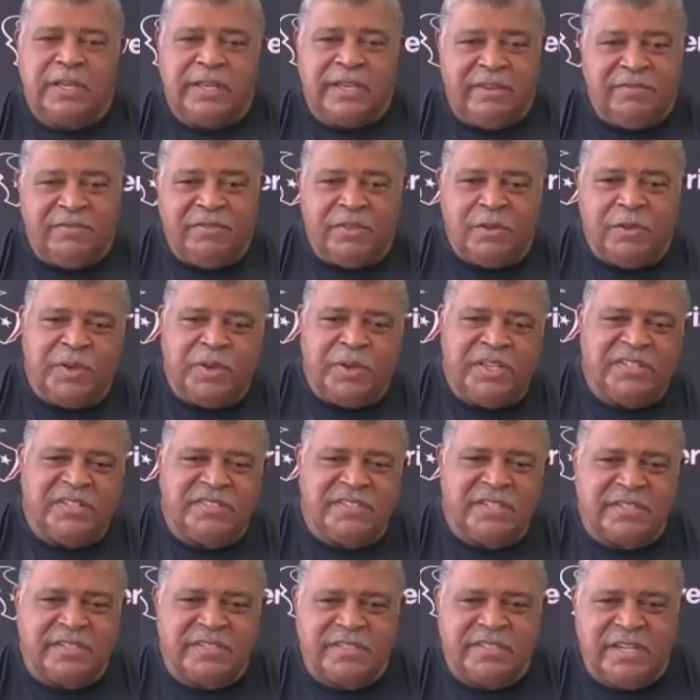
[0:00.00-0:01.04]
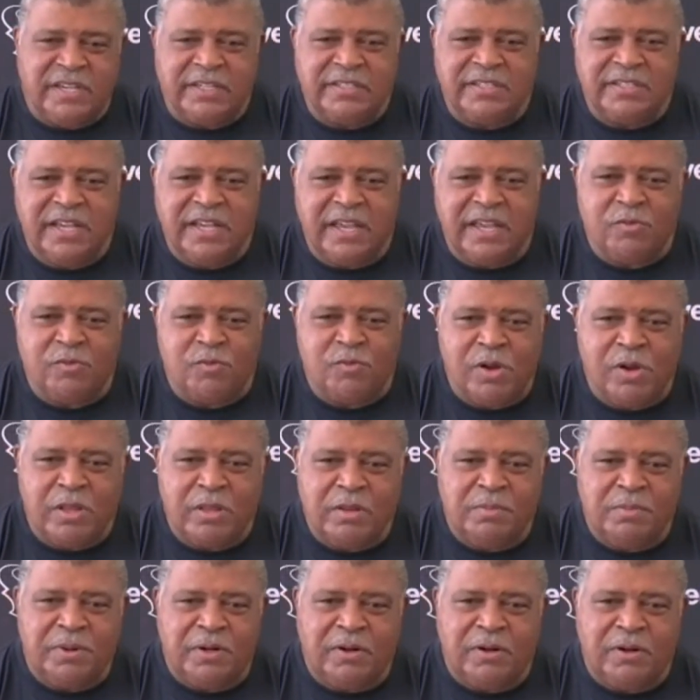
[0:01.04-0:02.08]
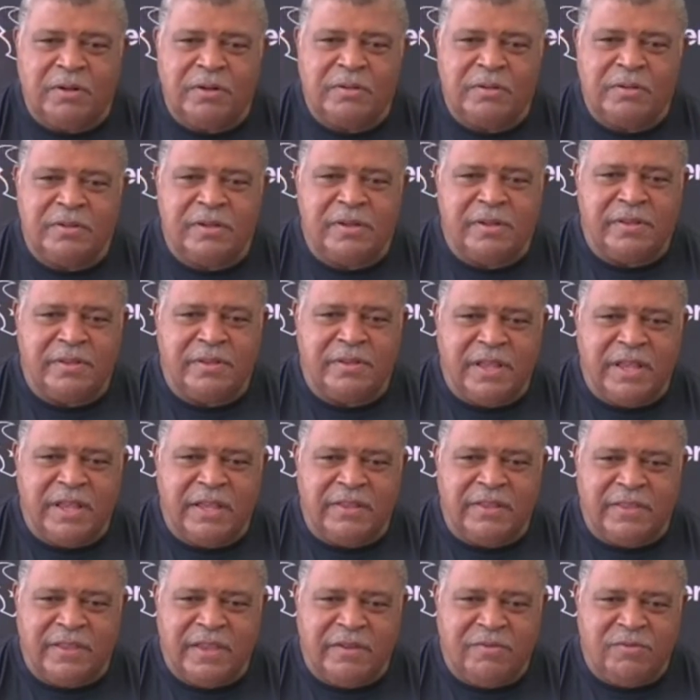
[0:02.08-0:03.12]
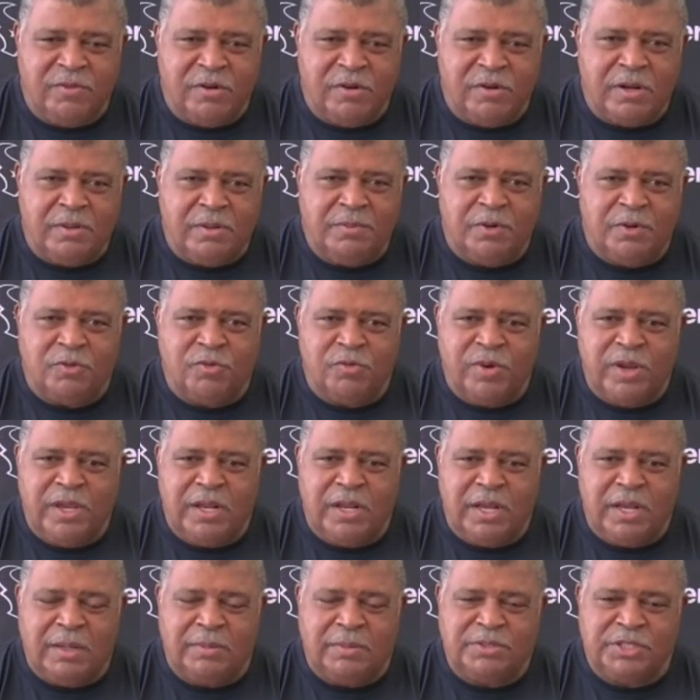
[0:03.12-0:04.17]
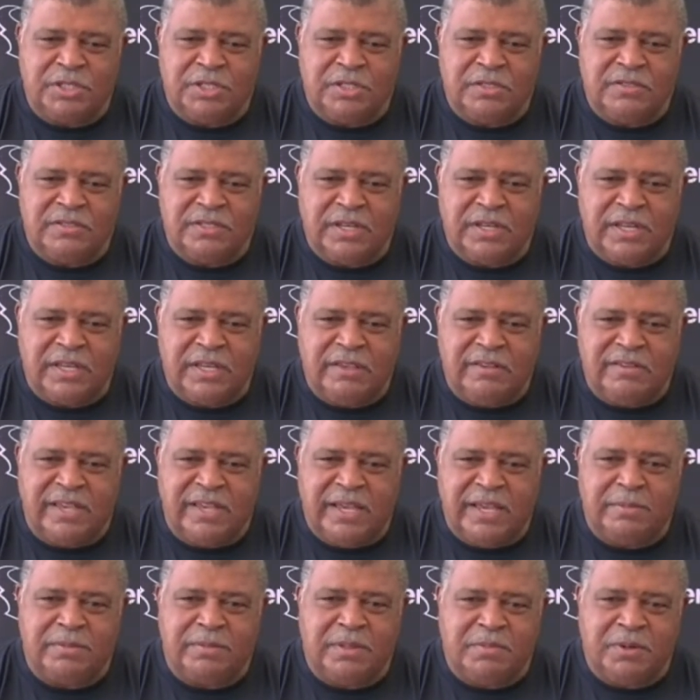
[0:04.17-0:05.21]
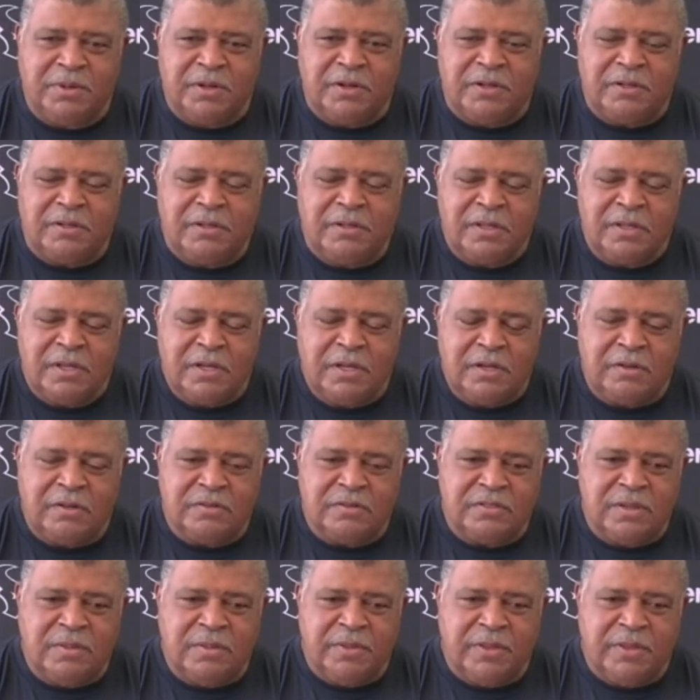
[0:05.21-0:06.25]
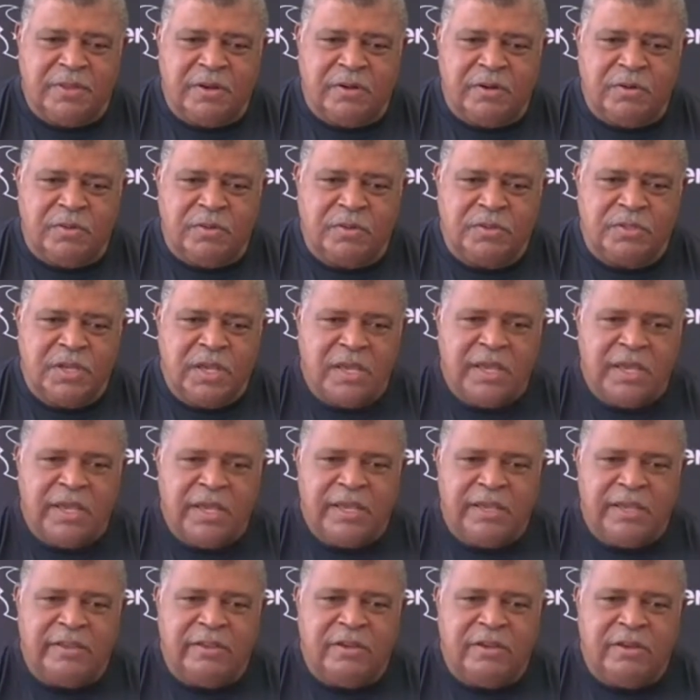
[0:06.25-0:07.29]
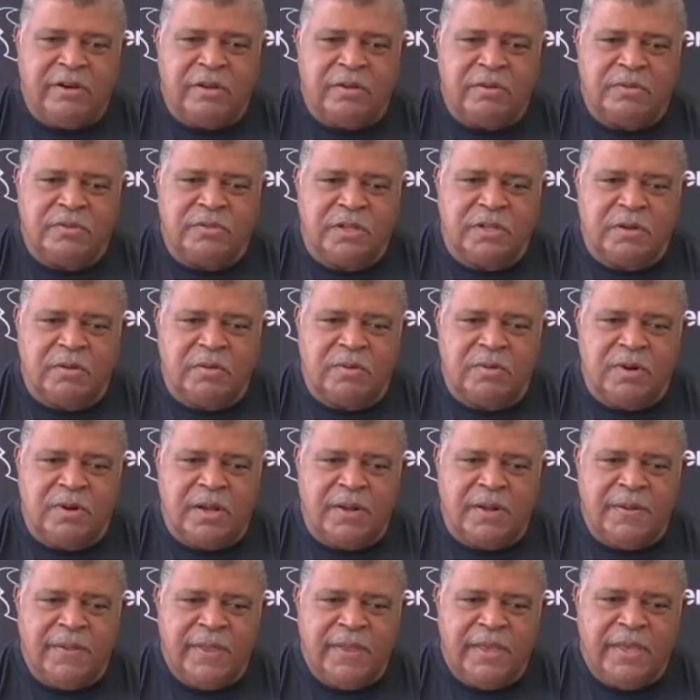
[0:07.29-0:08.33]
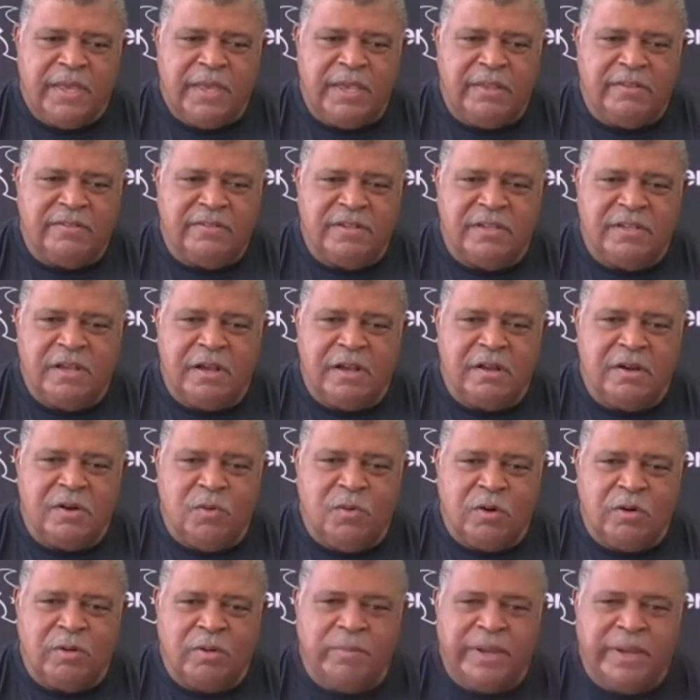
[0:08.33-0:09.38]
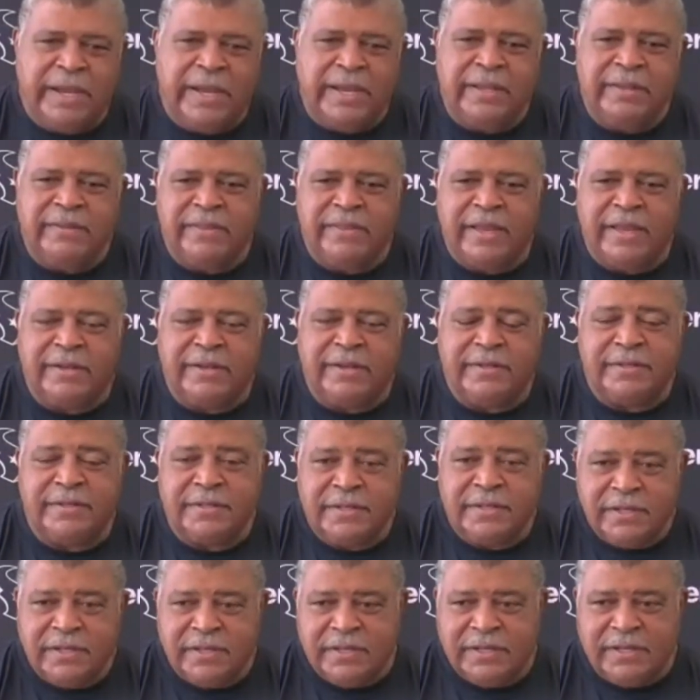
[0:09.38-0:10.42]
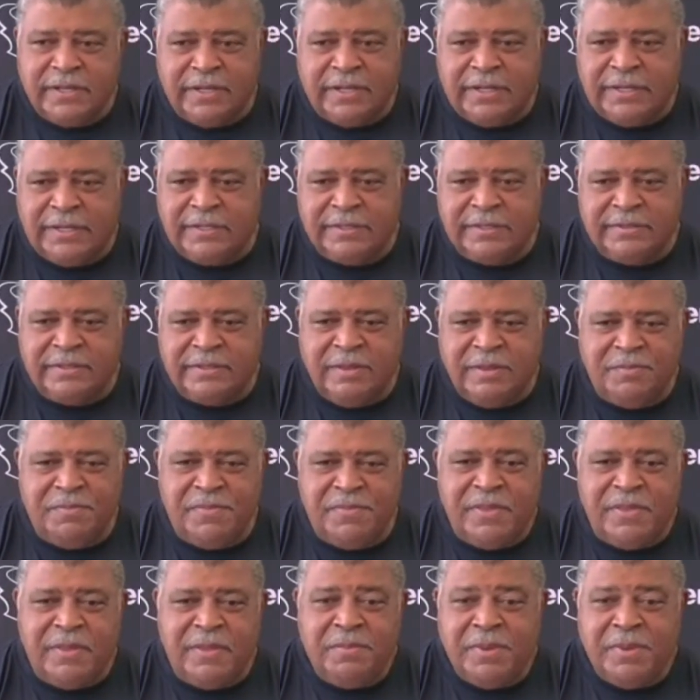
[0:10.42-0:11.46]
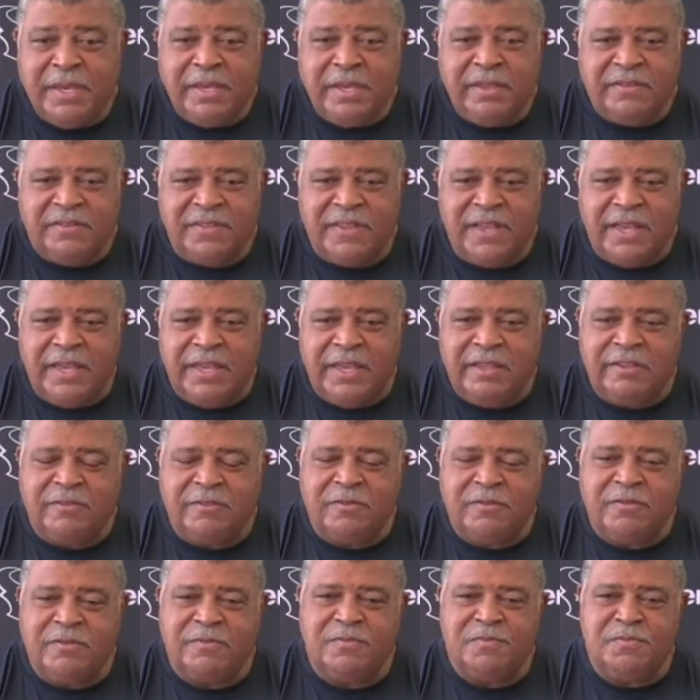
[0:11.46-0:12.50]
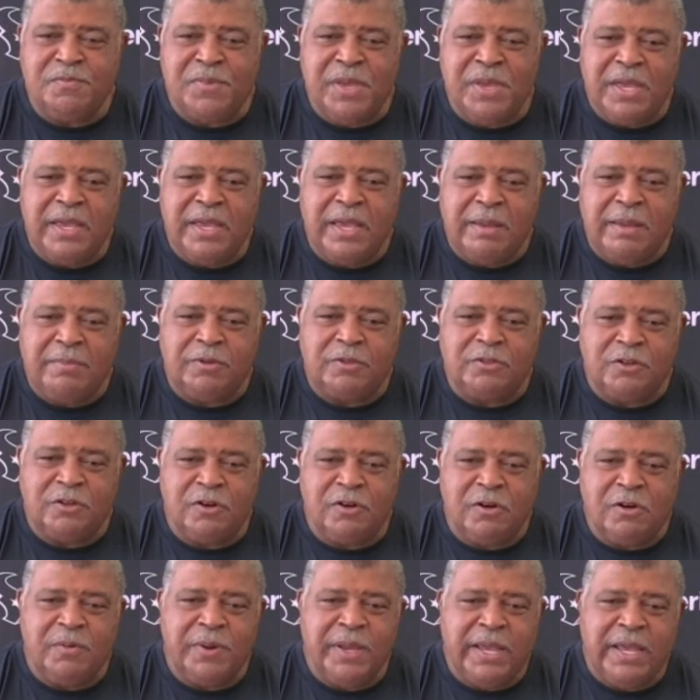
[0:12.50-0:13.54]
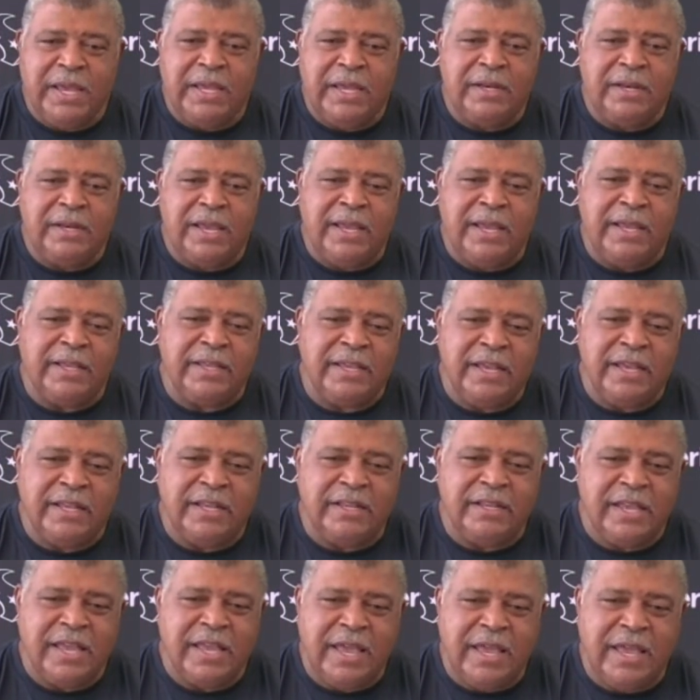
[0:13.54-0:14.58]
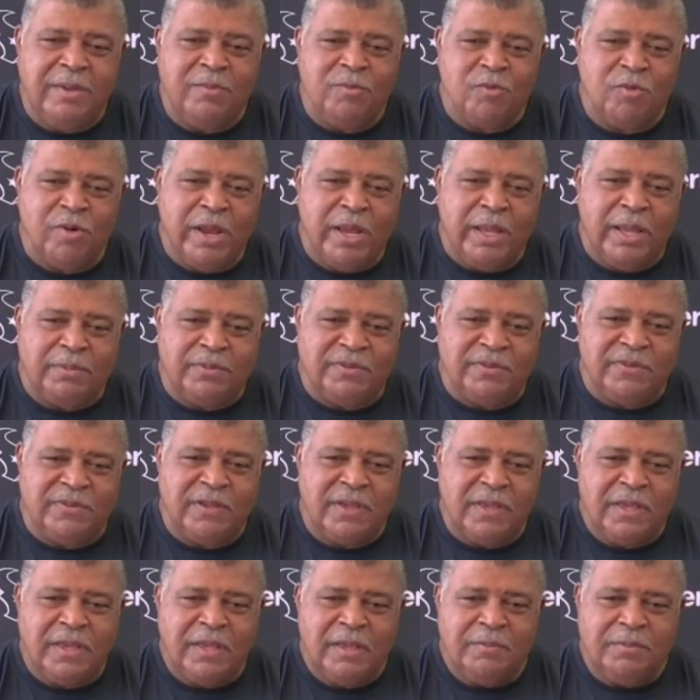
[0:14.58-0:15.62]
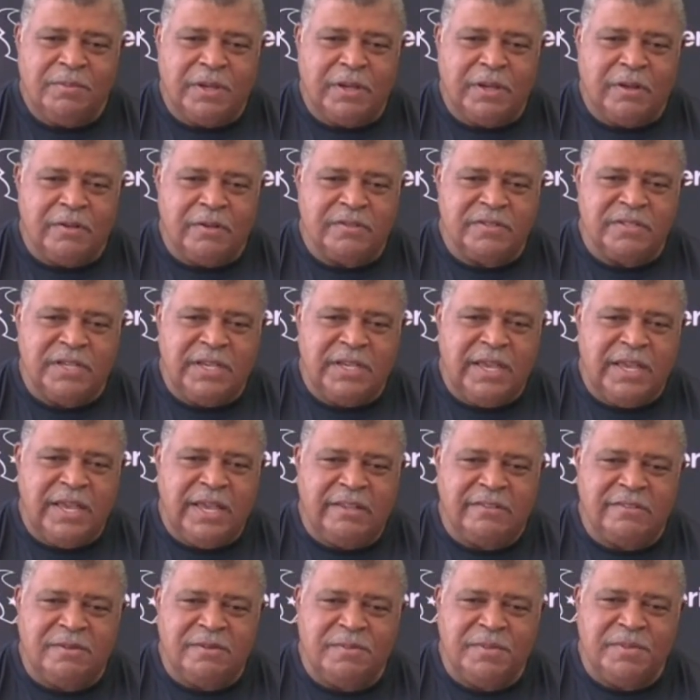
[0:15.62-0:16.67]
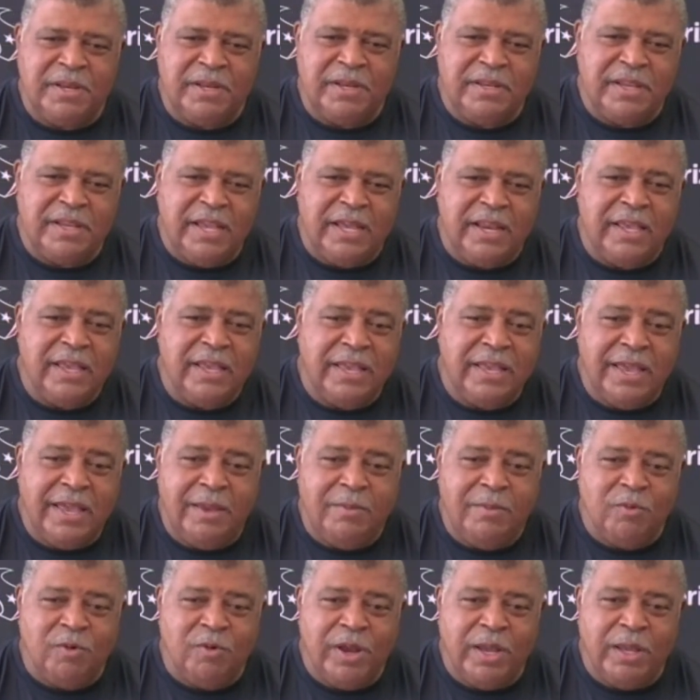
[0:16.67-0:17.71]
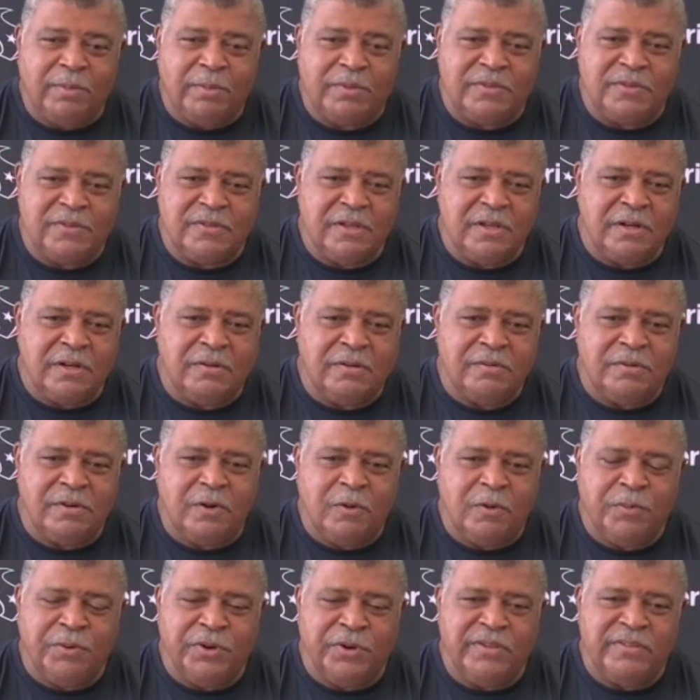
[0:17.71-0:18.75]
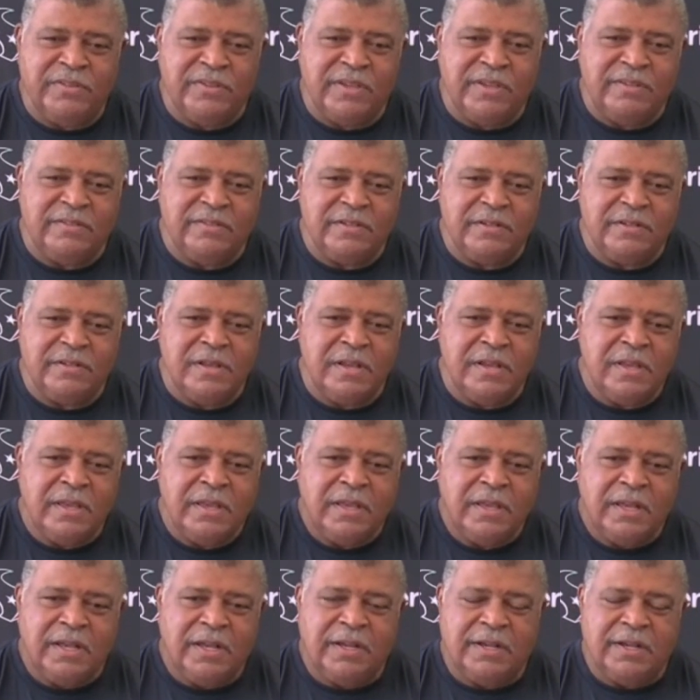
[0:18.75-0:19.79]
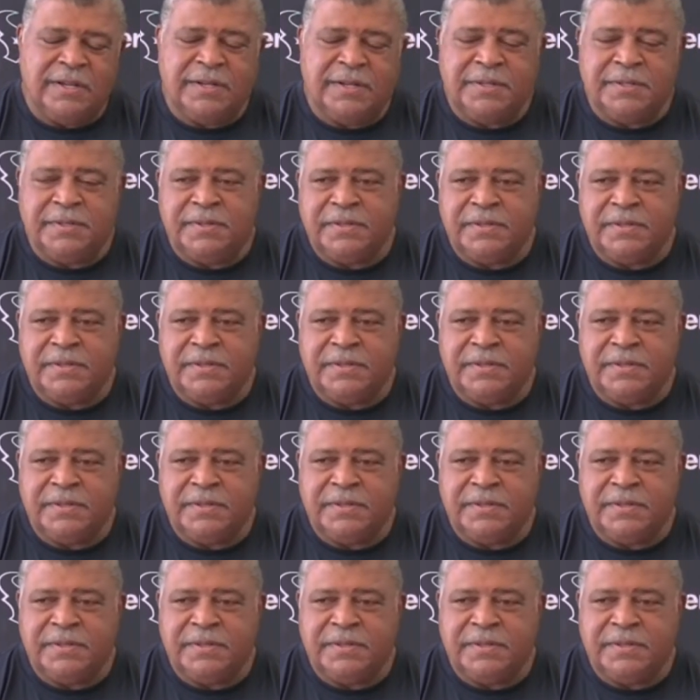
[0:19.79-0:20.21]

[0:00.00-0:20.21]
even though he's six six, he can run the ball, and, and they've run him on read options, and he's kept the ball on some of those. And you know, so uh, he's a young quarterback that uh, the the biggest thing is being able to go in and get game reps because he hasn't been getting game reps. You know, no preseason, uh,